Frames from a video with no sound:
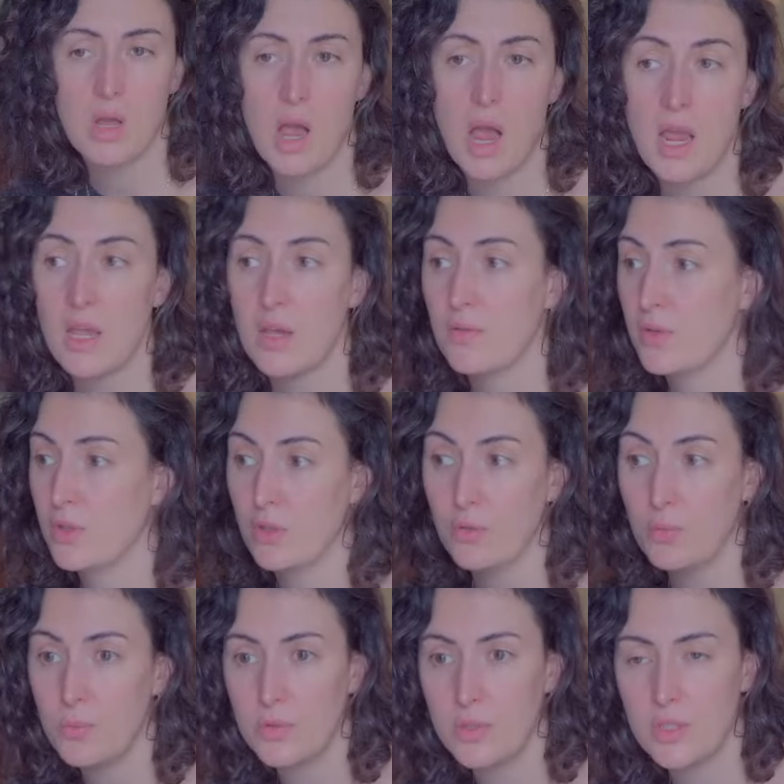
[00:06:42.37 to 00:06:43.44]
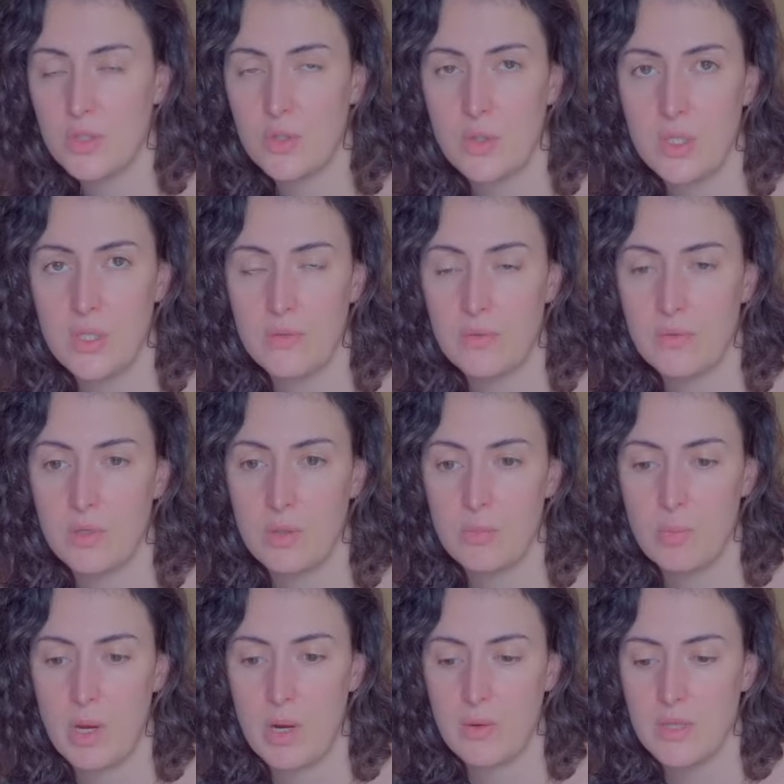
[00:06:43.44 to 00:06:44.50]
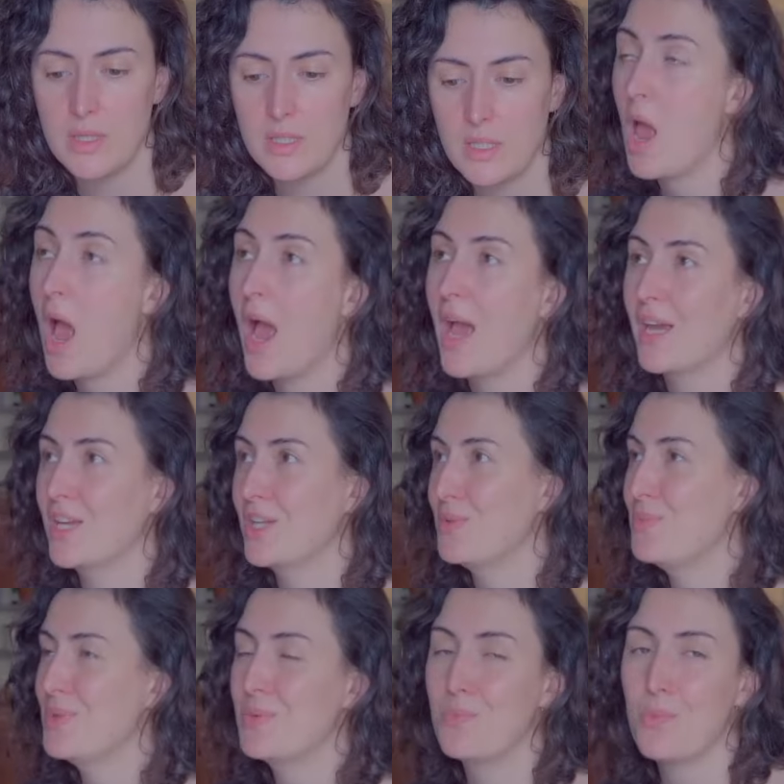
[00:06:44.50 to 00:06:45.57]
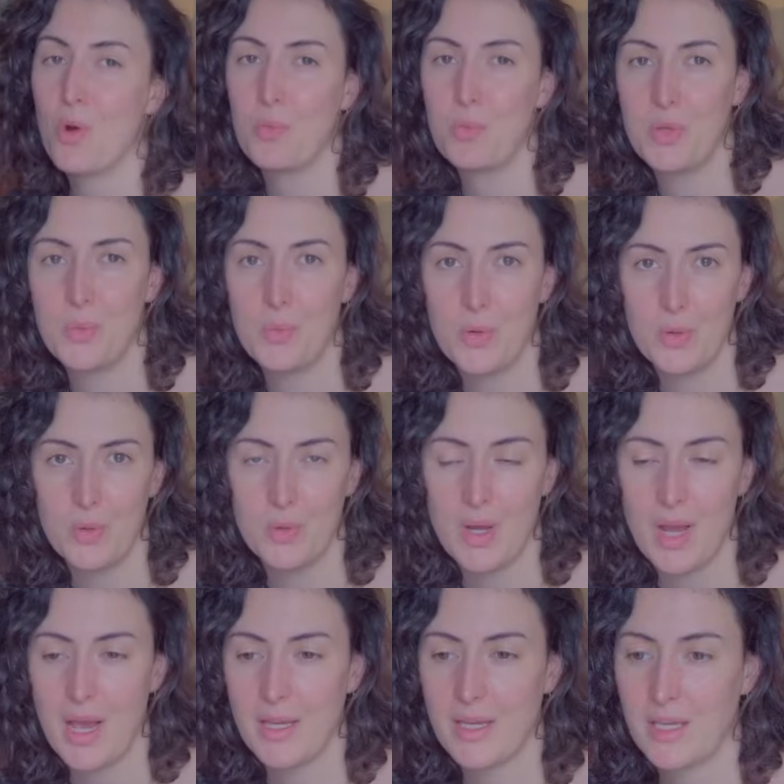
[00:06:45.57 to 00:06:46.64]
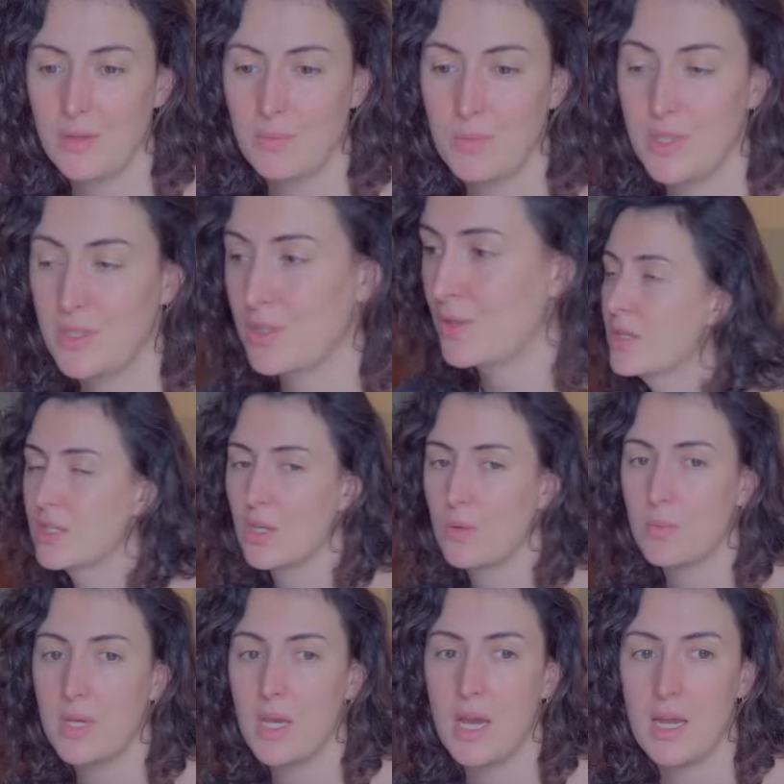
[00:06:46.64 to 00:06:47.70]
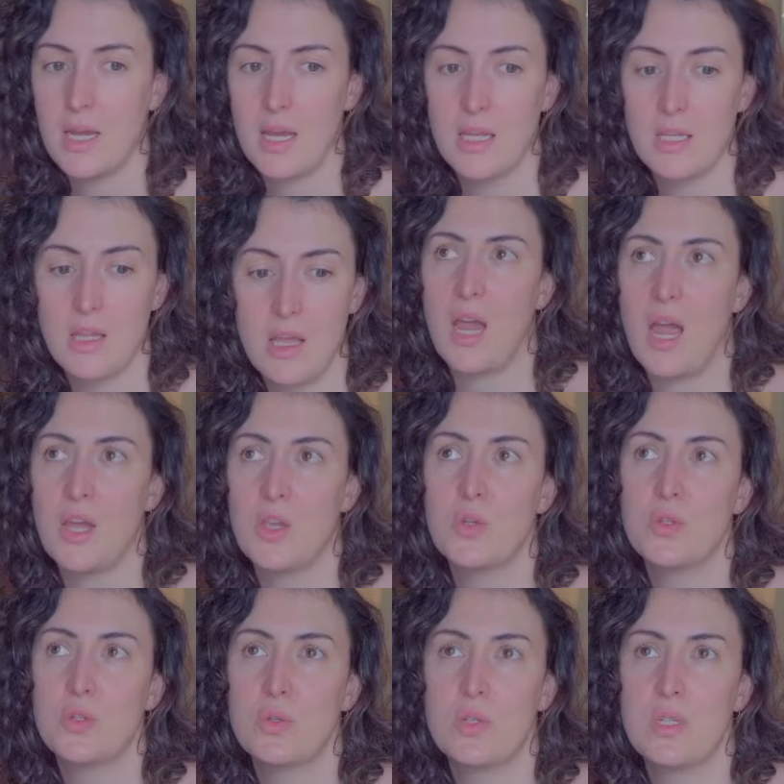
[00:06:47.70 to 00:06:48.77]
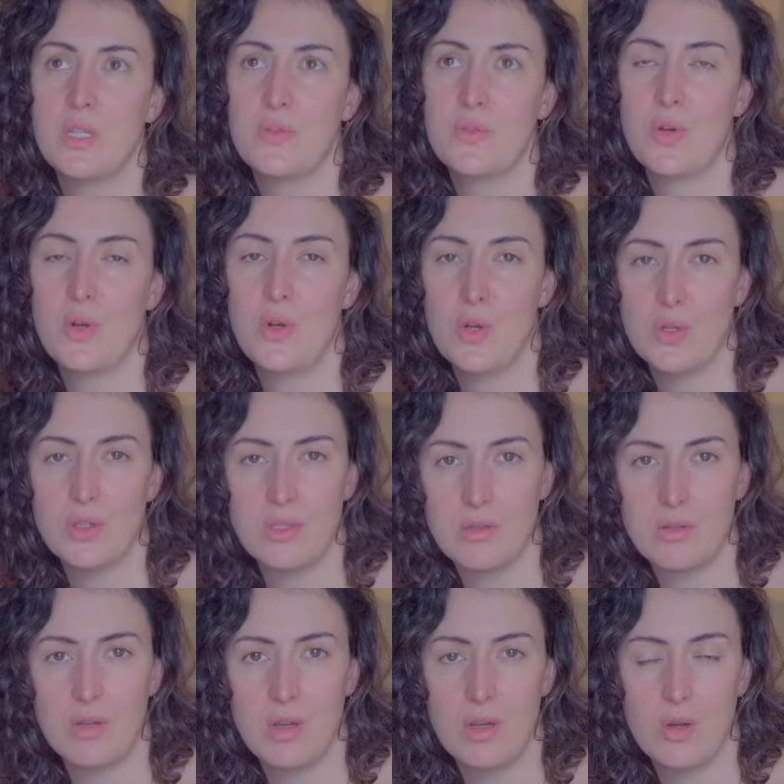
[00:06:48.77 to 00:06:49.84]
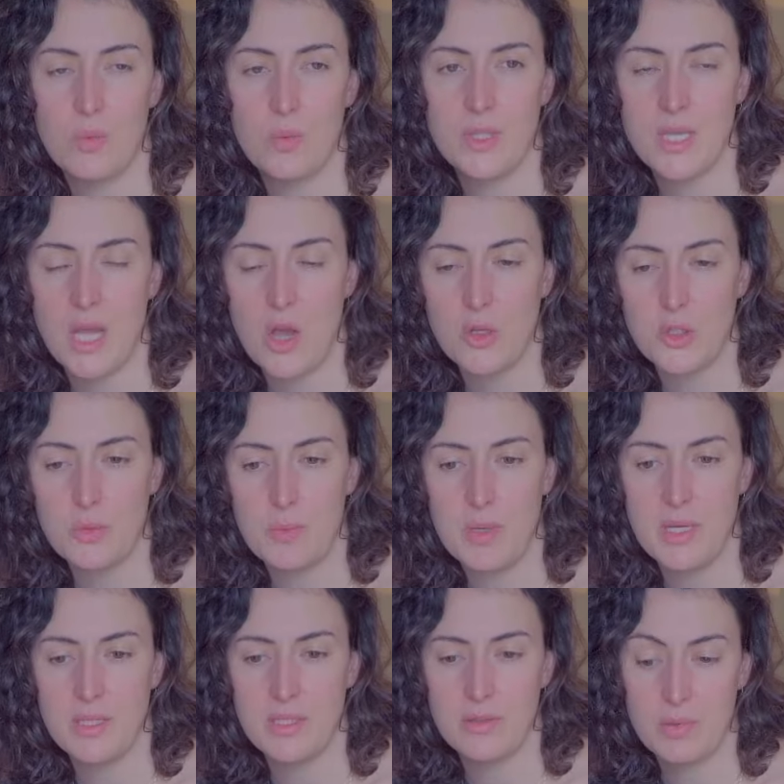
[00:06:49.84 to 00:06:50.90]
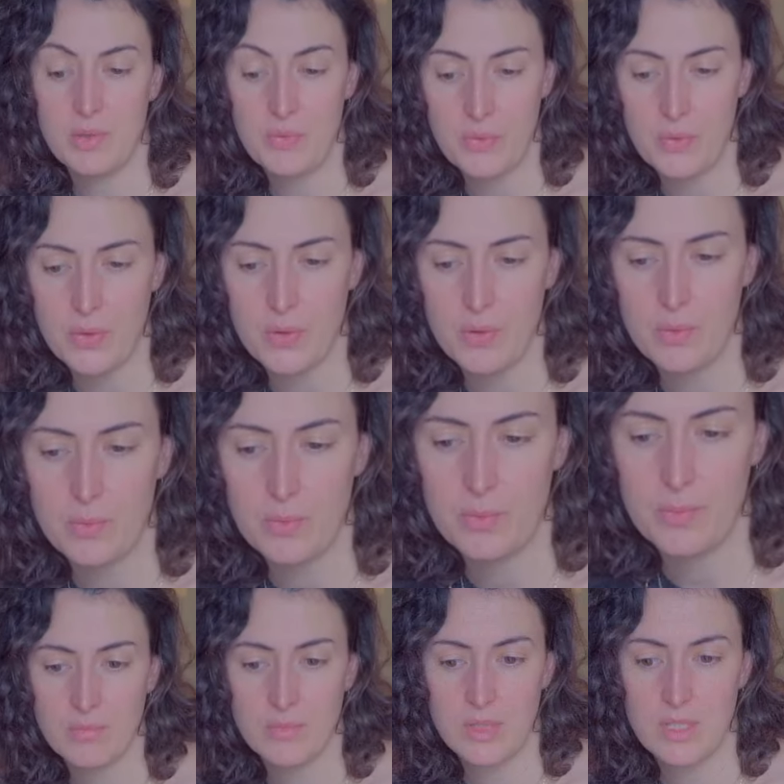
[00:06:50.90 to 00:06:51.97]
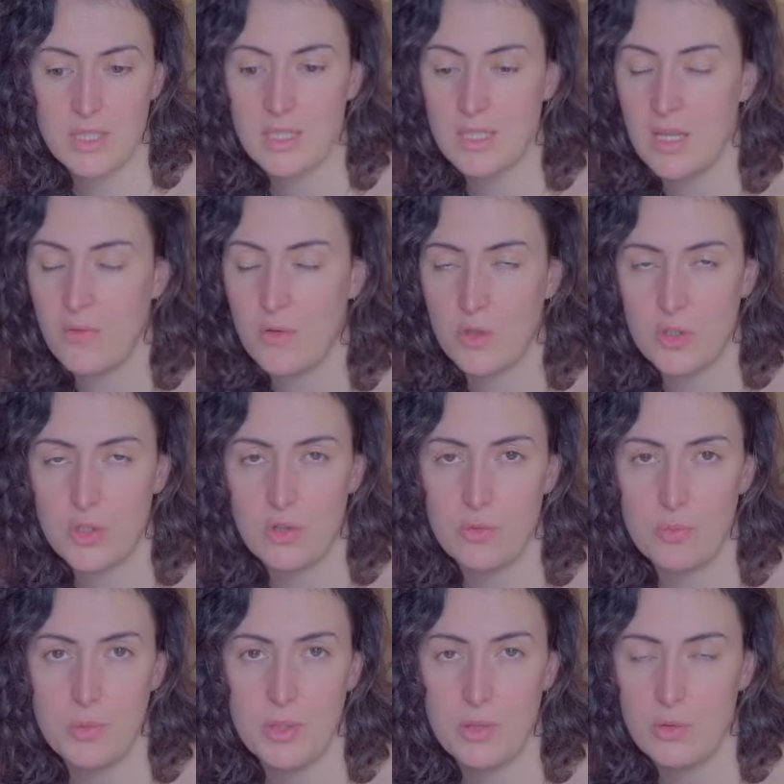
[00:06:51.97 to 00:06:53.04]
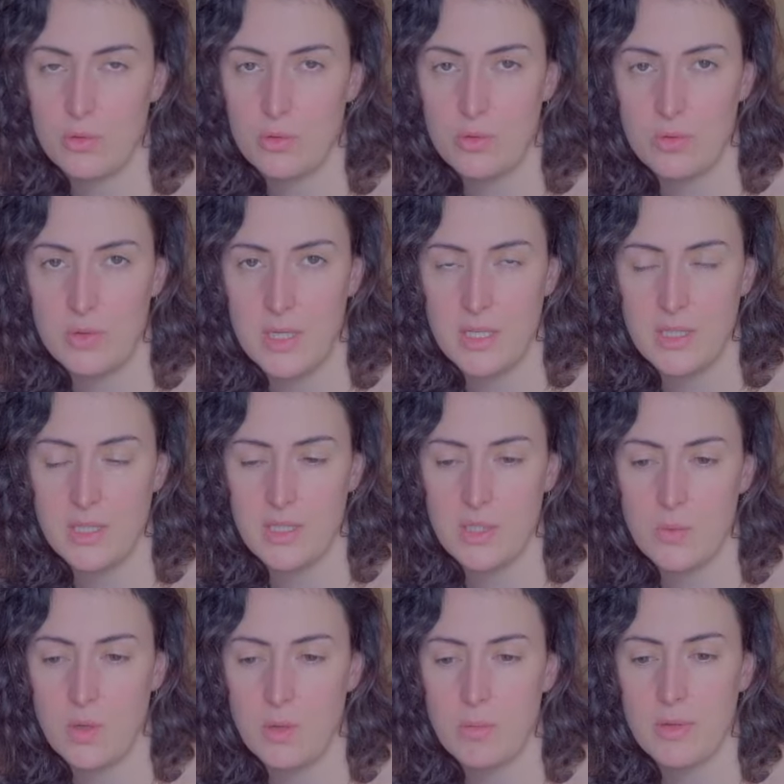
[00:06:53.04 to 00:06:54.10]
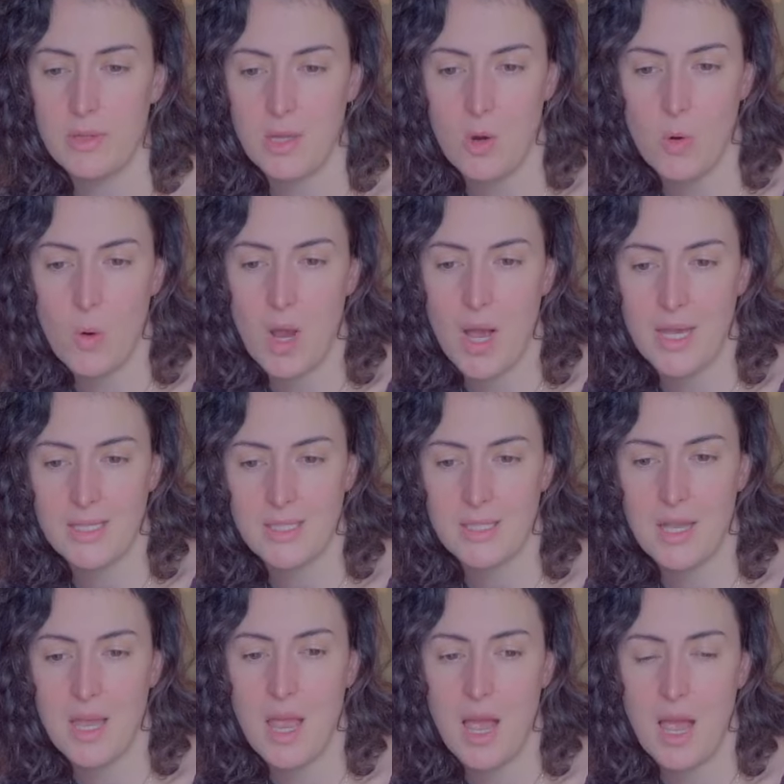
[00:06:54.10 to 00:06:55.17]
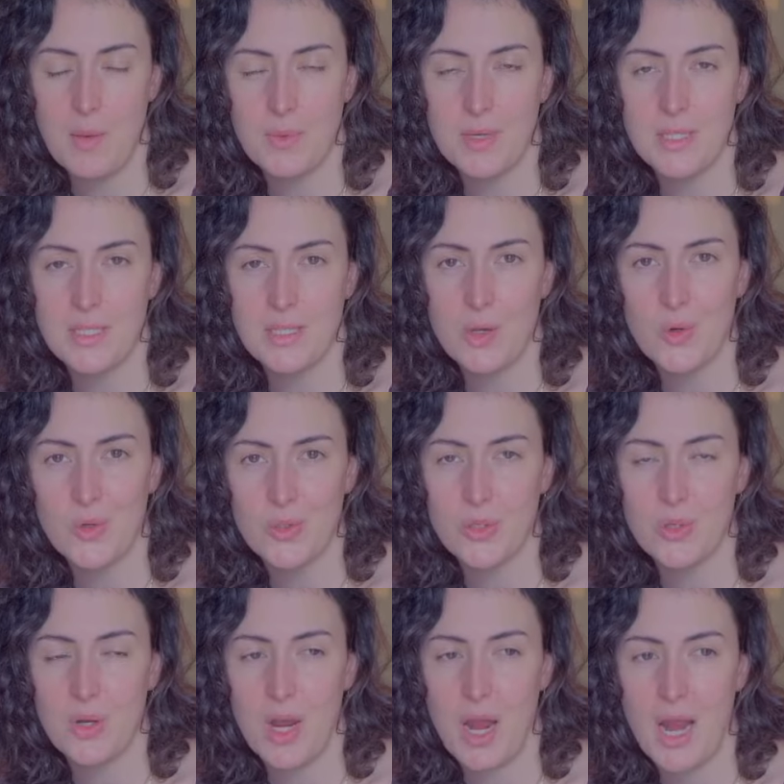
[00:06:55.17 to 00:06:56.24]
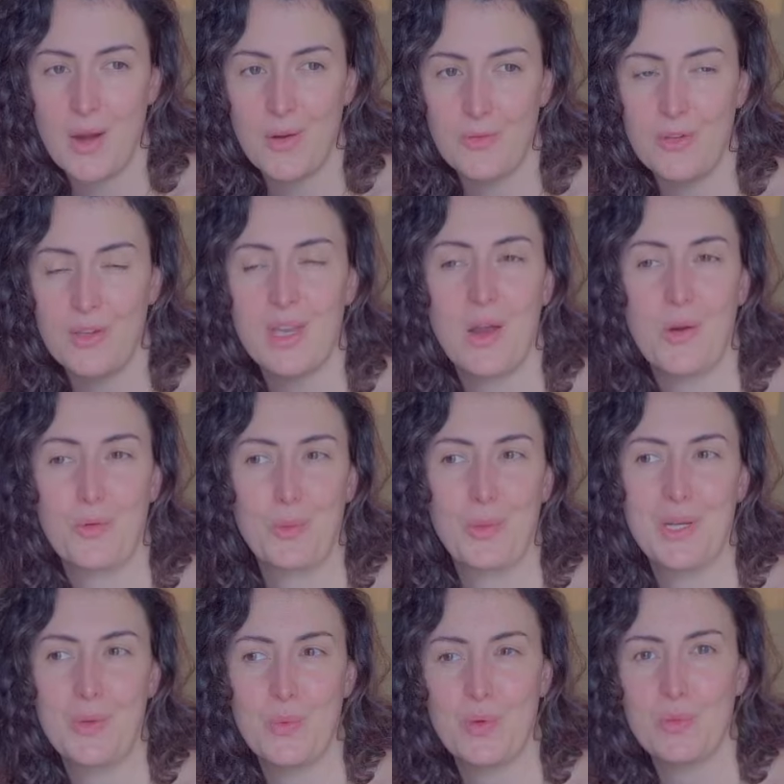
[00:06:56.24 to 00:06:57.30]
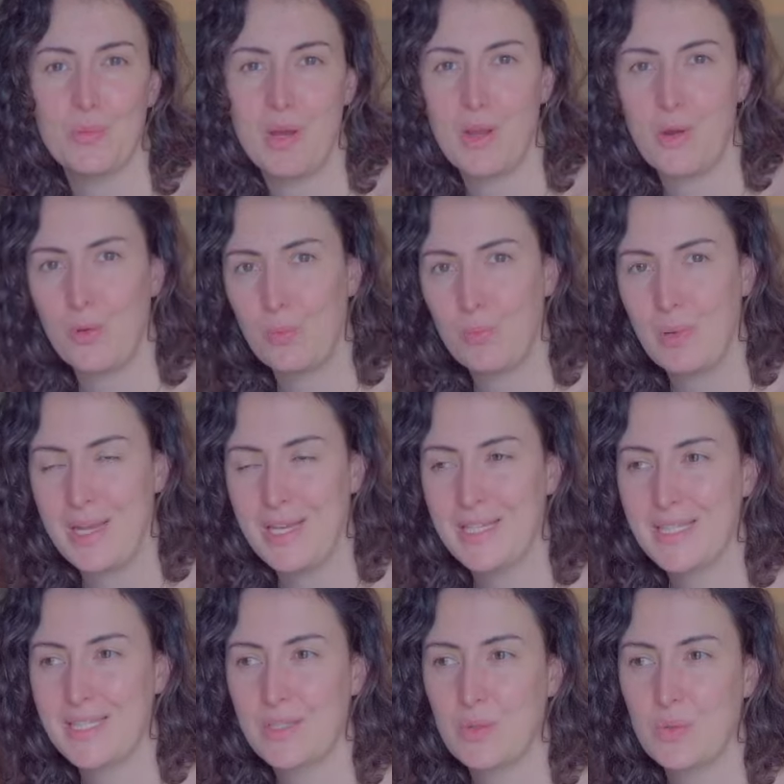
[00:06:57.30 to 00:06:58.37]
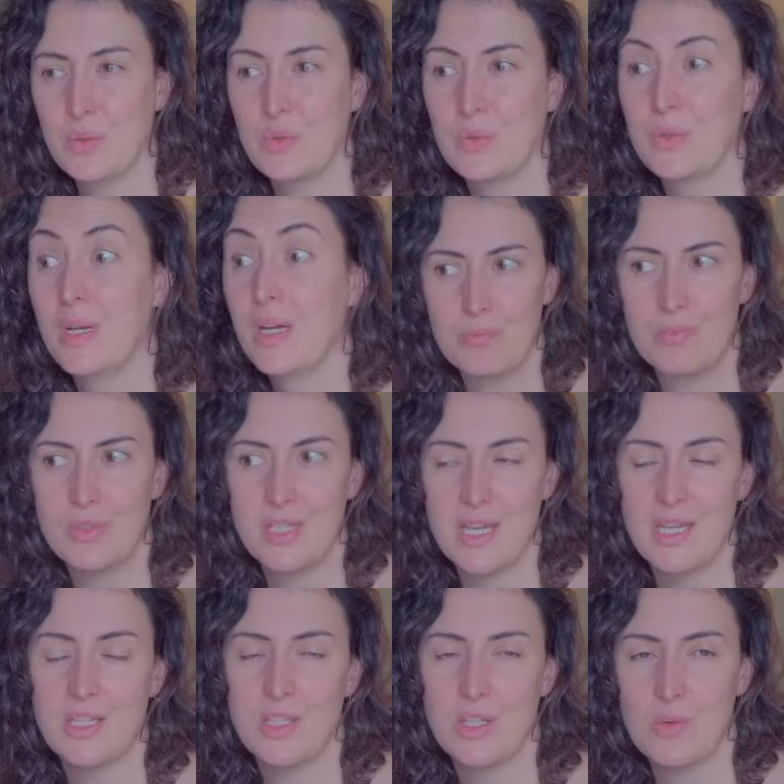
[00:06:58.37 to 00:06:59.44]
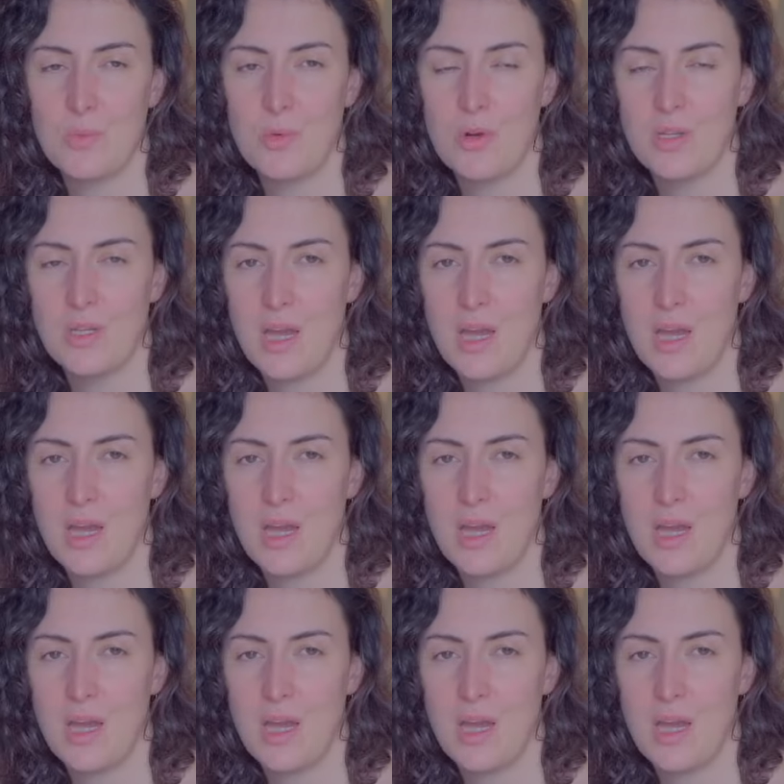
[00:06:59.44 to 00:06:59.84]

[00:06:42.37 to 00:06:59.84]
I have enough money to live in Paris. I can meet more people. I can meet some guy. And I used to live a lot uh, with housemates before this never stopped me, you know, to date anyone. But now, as I'm getting older, I think I really want my own place to date someone.